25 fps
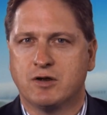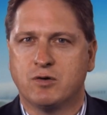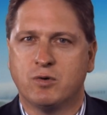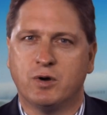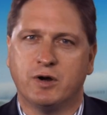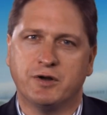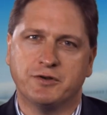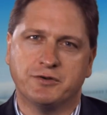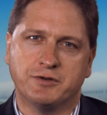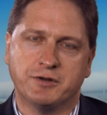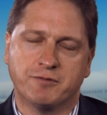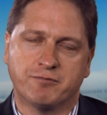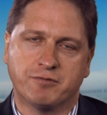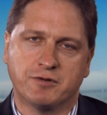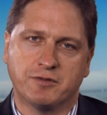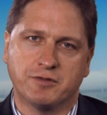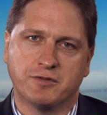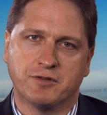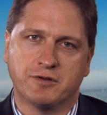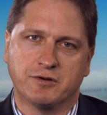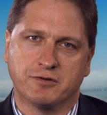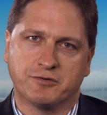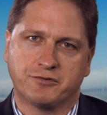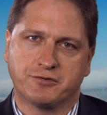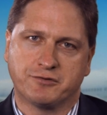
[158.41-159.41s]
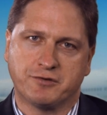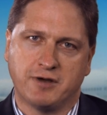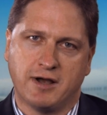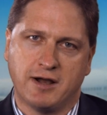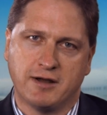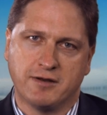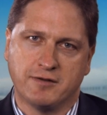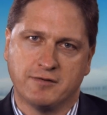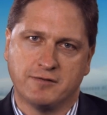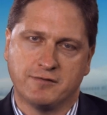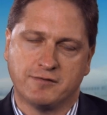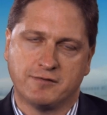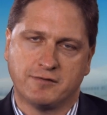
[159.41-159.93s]
quite different than
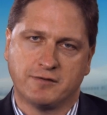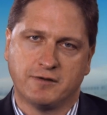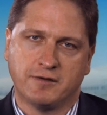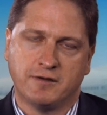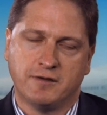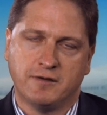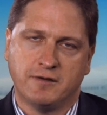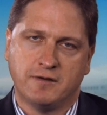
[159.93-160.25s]
Australia's.